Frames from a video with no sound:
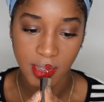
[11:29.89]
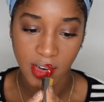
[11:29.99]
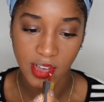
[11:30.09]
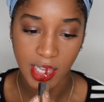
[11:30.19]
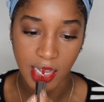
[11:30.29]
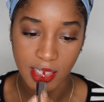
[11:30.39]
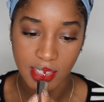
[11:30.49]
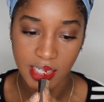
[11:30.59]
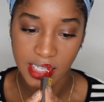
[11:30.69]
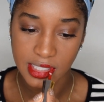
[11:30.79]
Every
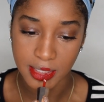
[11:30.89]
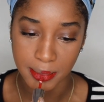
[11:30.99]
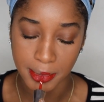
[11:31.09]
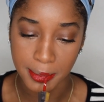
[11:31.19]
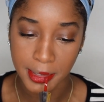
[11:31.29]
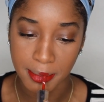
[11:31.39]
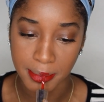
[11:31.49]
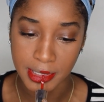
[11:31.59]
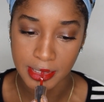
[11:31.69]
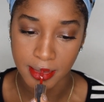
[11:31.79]
holiday, she's probably gonna
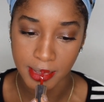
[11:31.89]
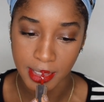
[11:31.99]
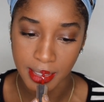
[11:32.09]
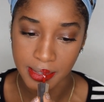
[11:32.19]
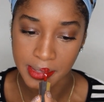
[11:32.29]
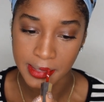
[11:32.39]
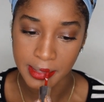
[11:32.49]
put something out.